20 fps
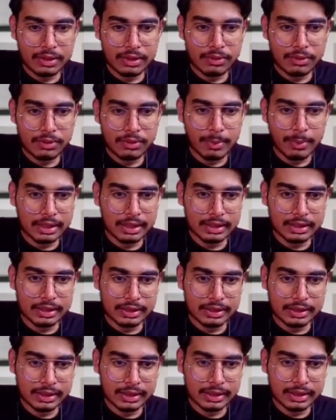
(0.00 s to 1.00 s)
At the
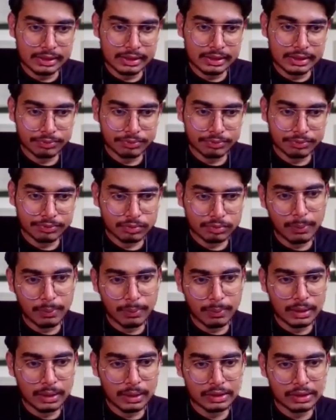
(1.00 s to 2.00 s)
end, we
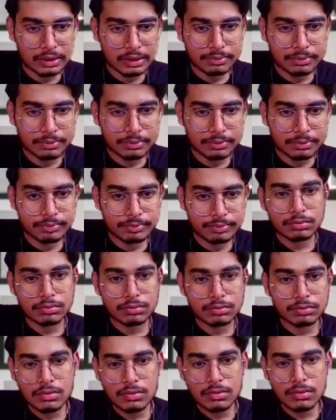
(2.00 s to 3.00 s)
complete many other
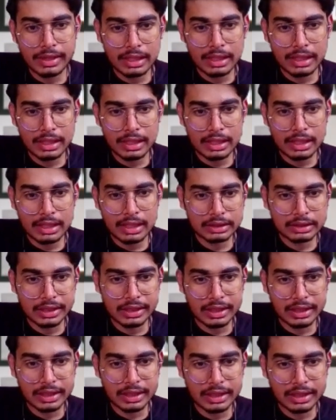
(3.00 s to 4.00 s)
things. After
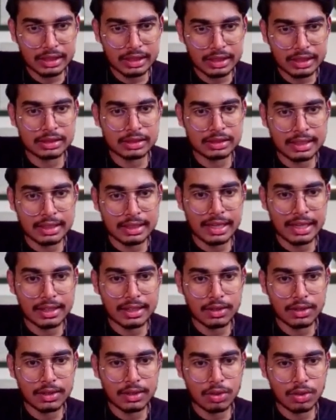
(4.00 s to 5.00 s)
that,
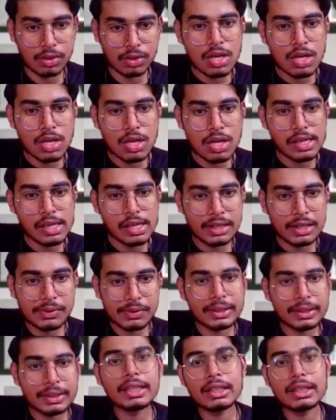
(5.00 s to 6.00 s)
we learn
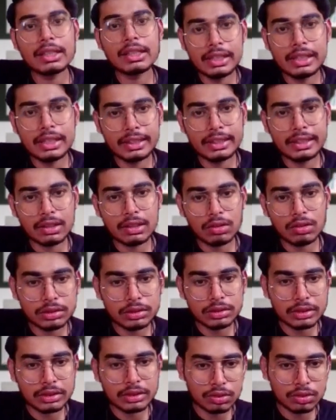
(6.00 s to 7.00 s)
certain things, take
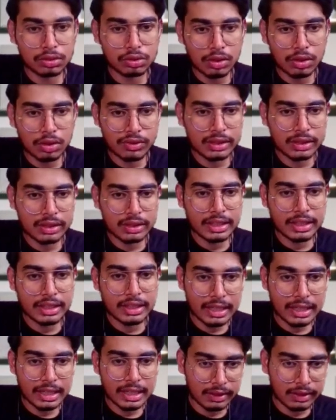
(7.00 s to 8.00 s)
you, and
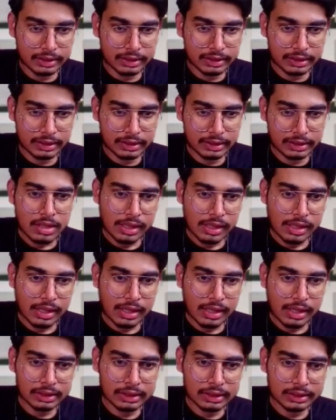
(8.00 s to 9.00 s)
we later on
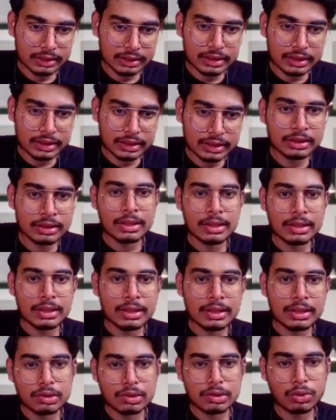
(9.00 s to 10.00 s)
try to solve with
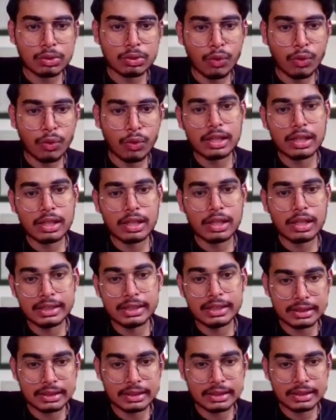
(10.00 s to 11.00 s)
advanced data
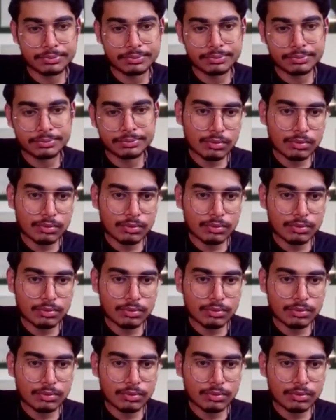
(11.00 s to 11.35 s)
structures.